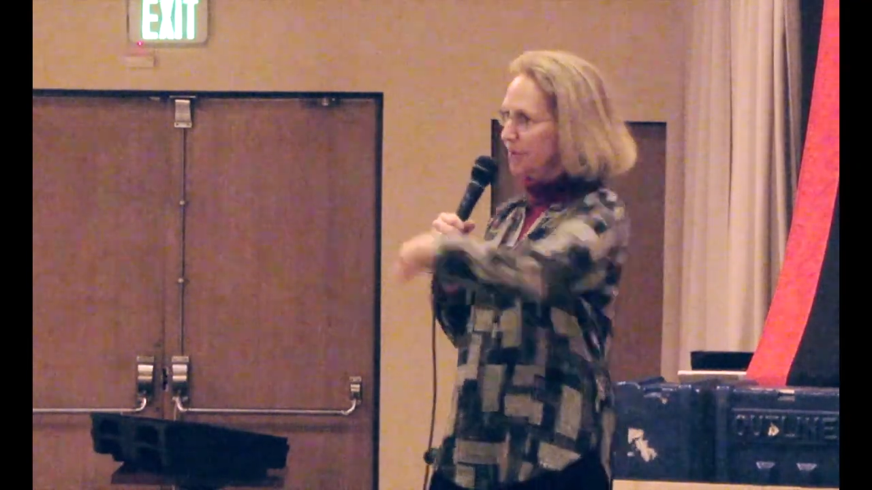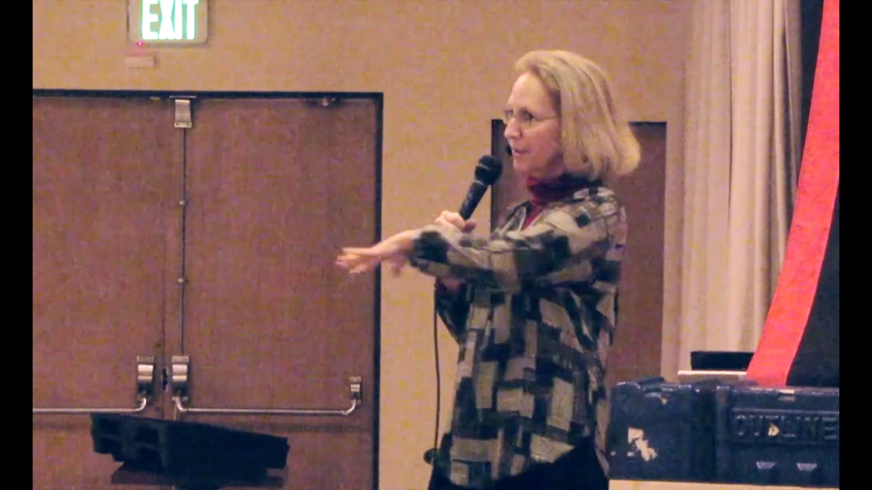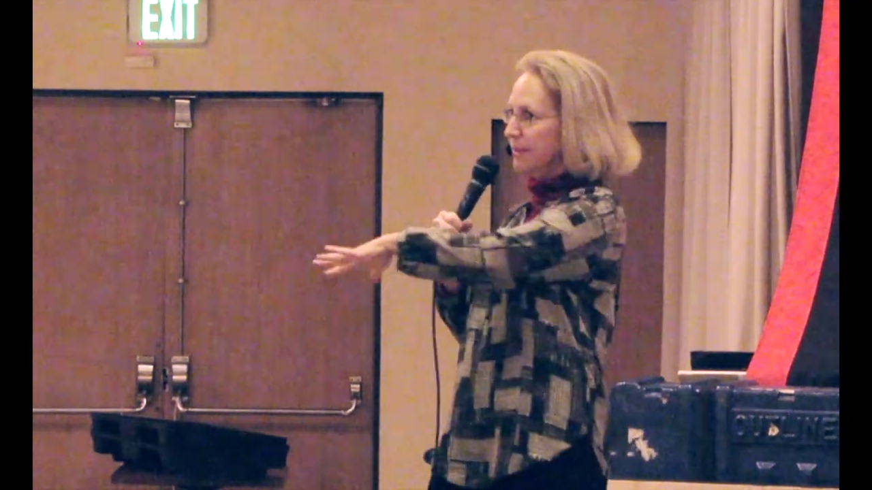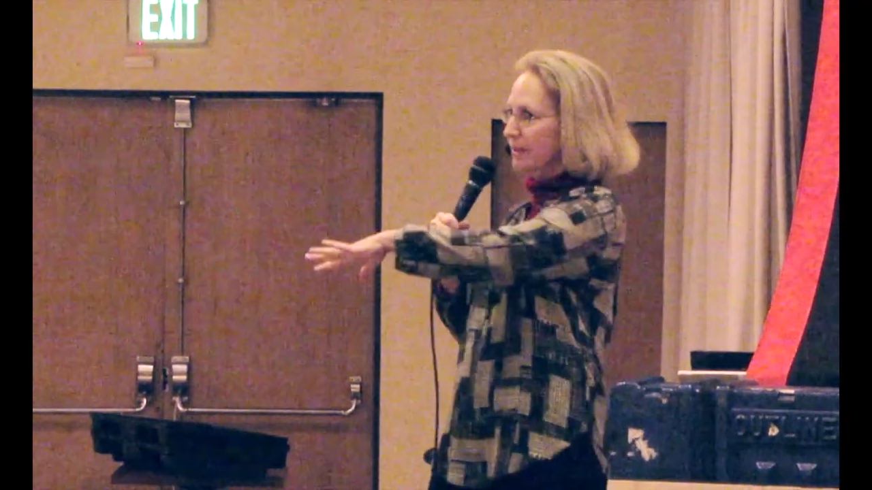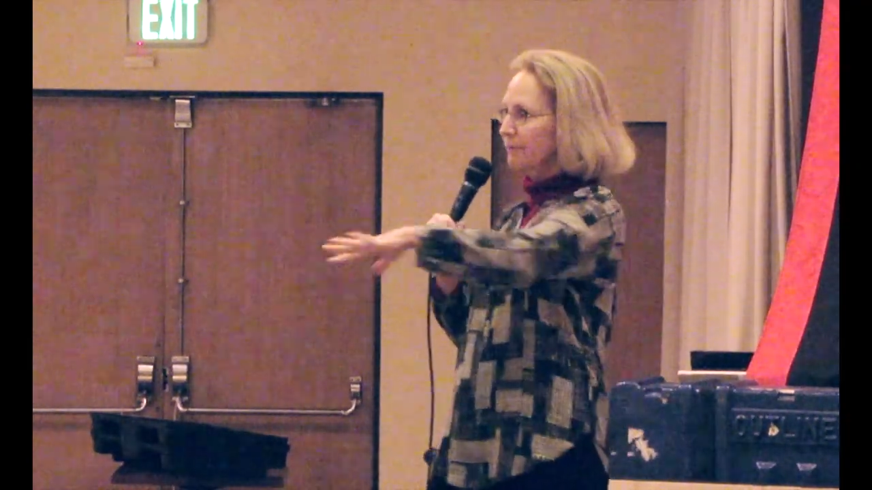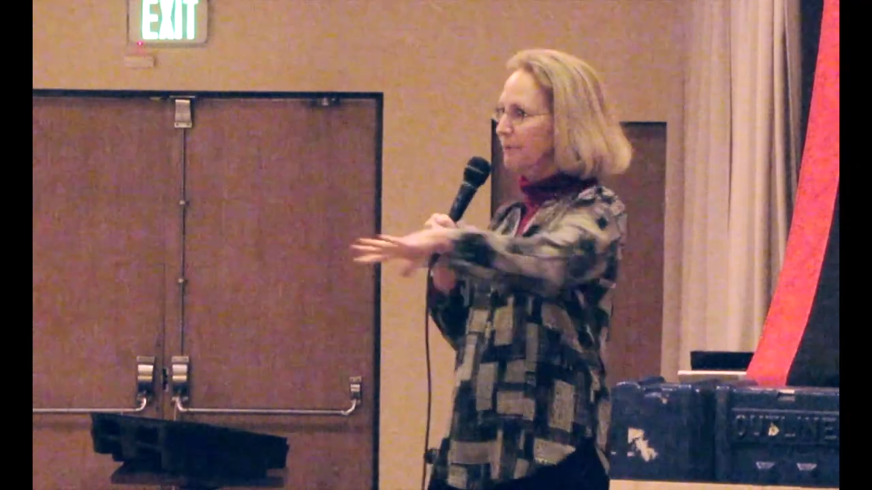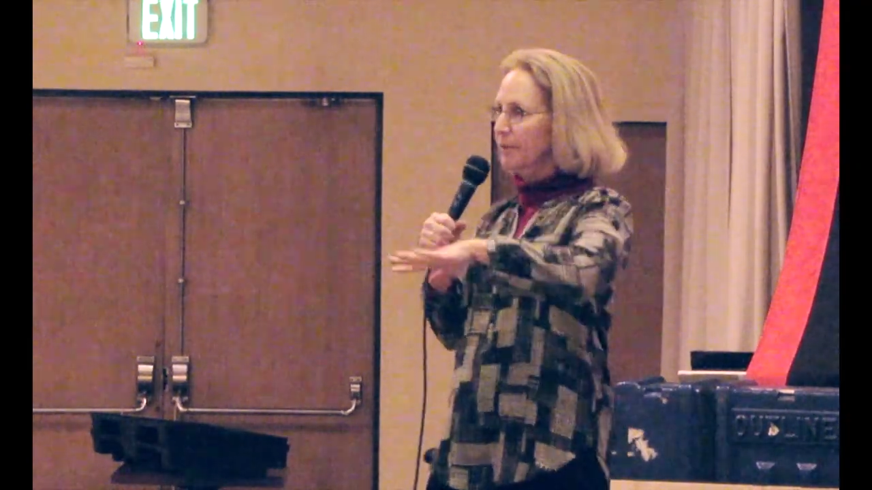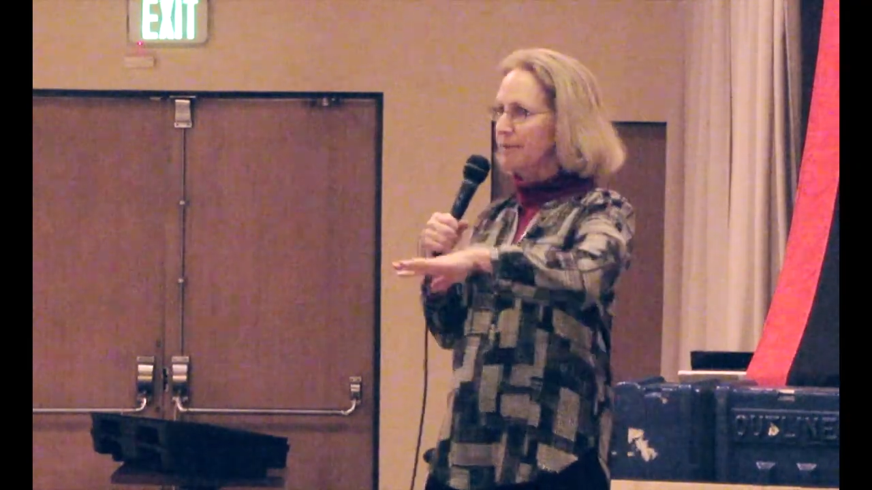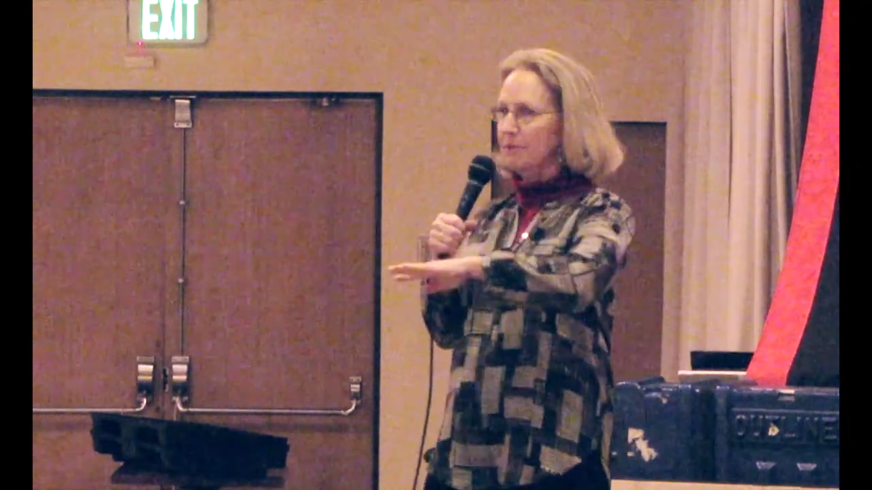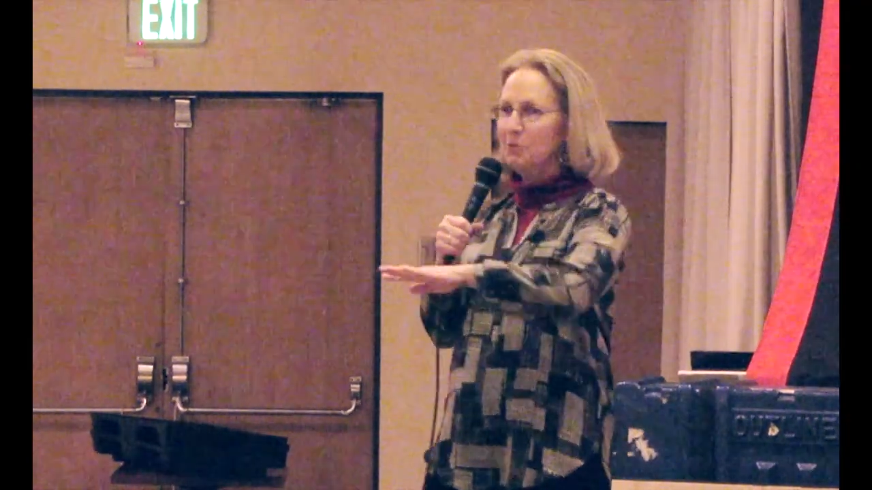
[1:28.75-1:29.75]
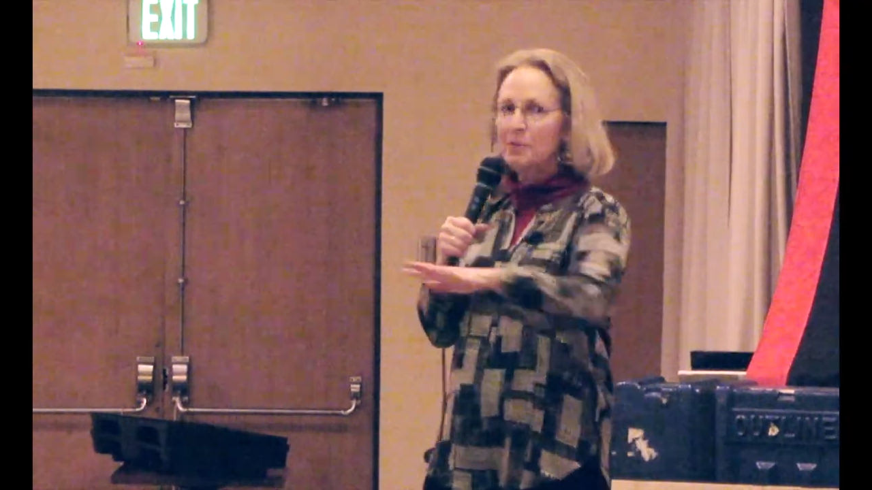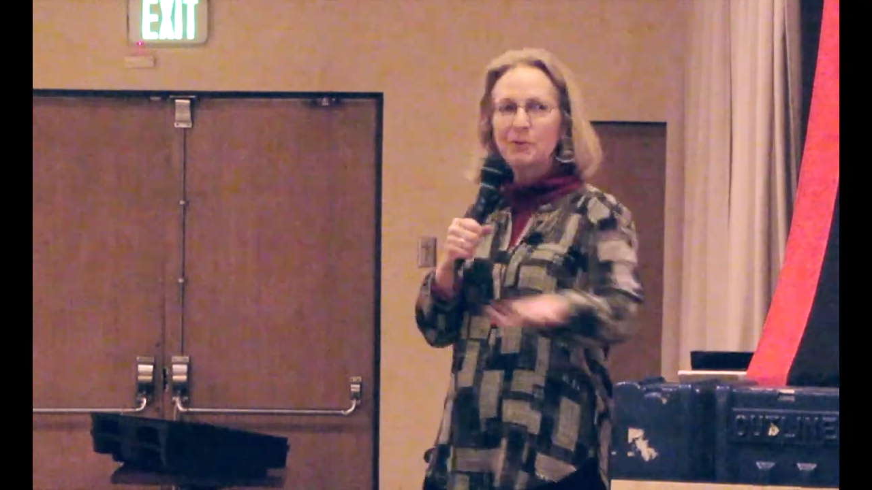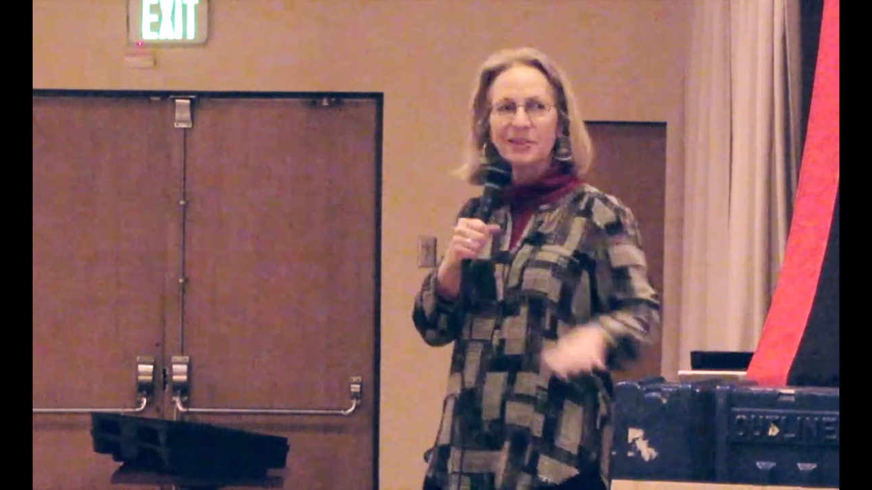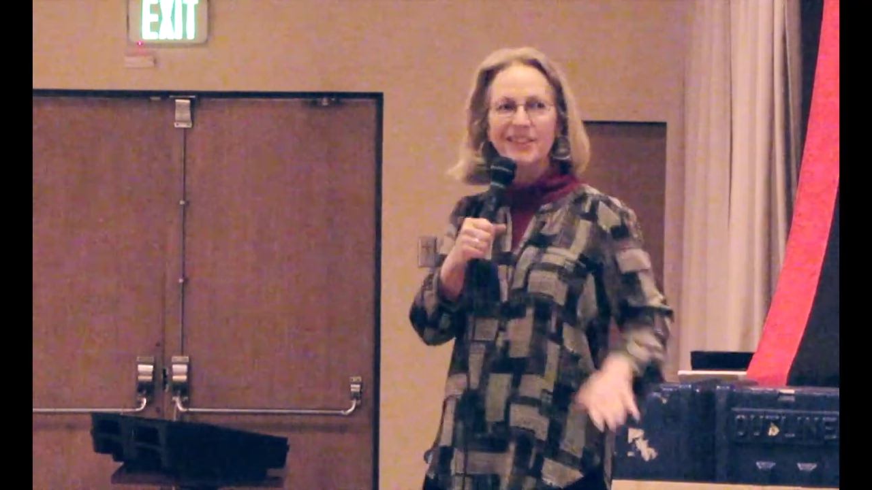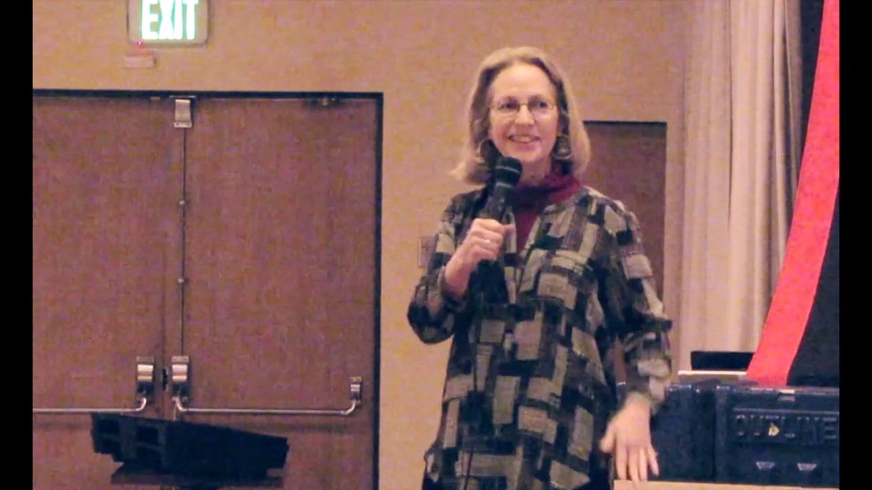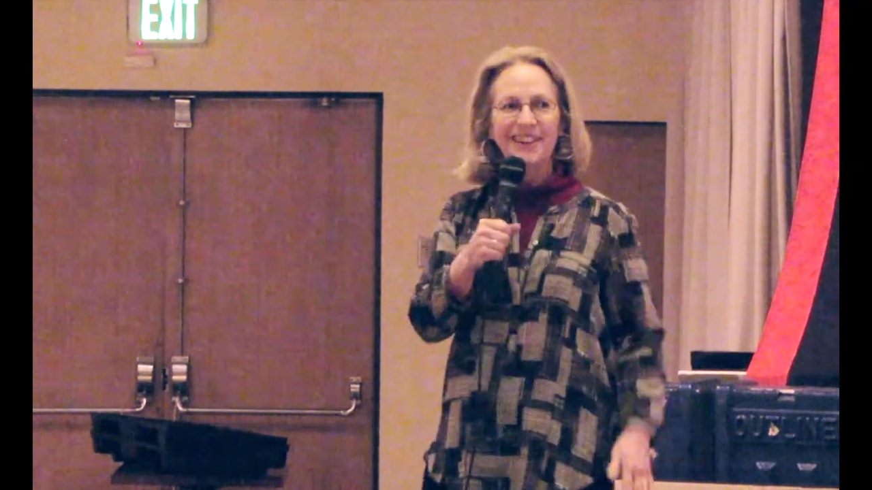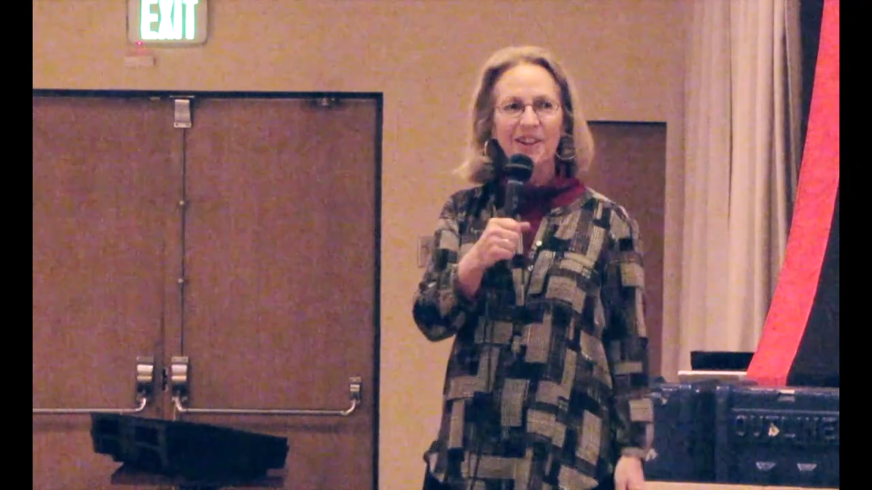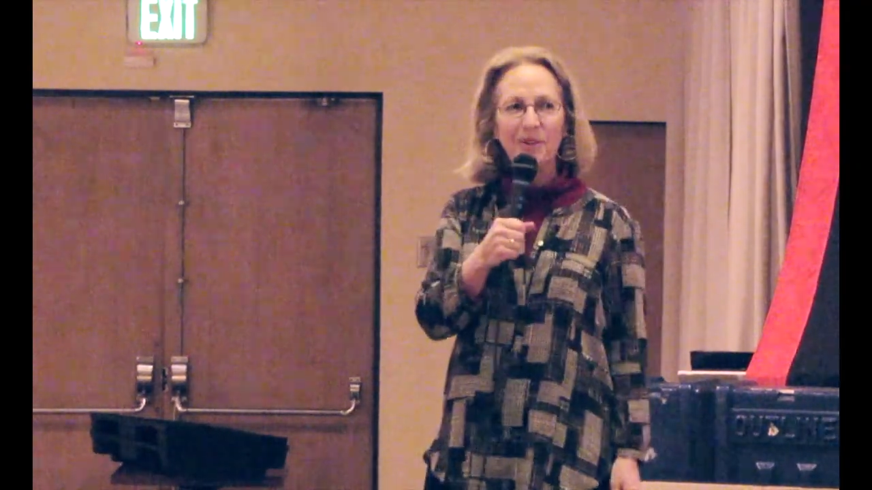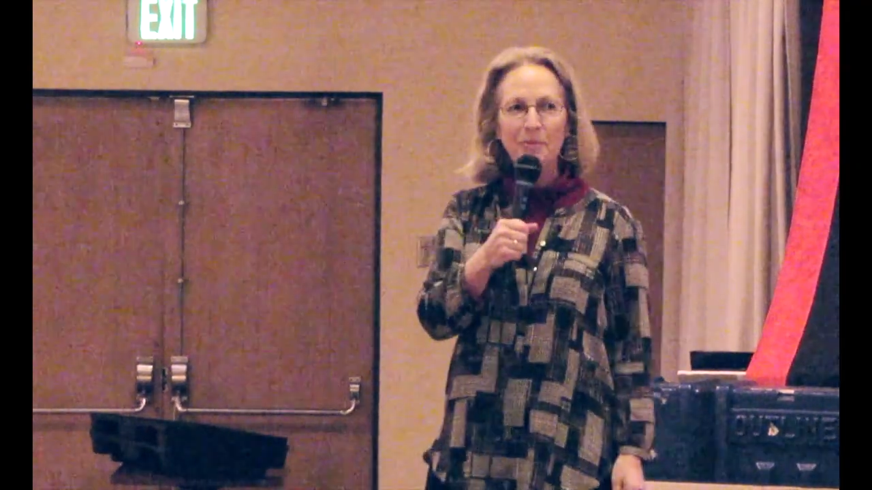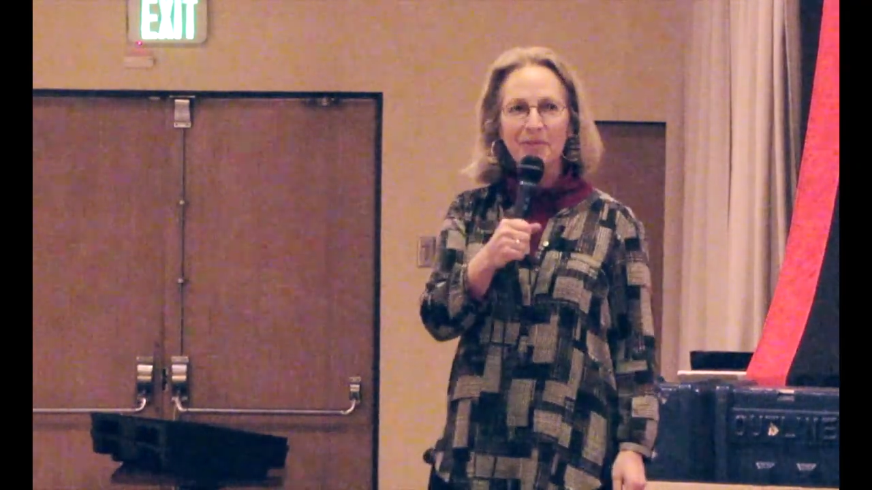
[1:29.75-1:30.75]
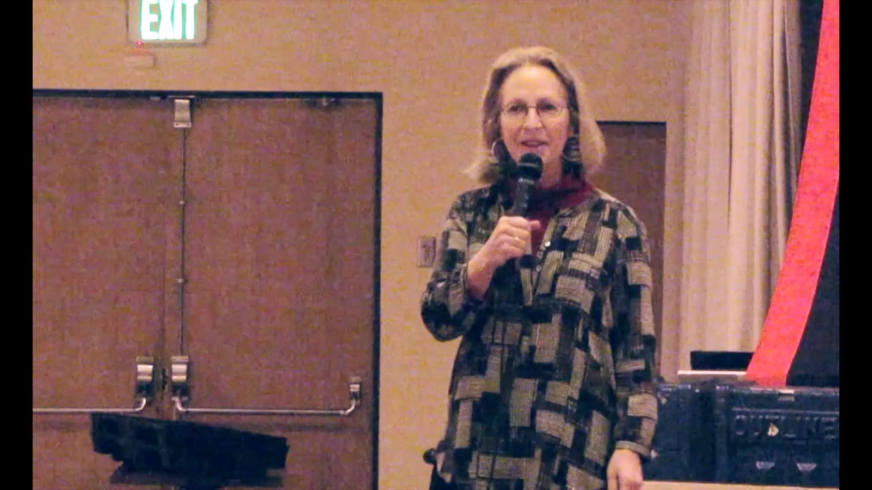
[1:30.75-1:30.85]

this if you'd be willing to help.